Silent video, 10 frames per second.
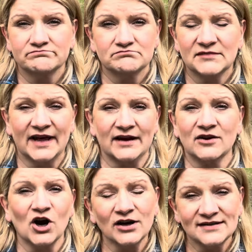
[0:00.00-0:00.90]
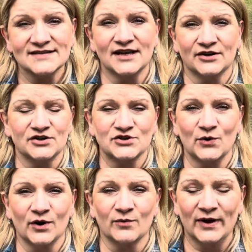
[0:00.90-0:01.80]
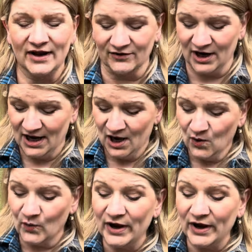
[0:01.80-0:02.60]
like garden centers or whatever. We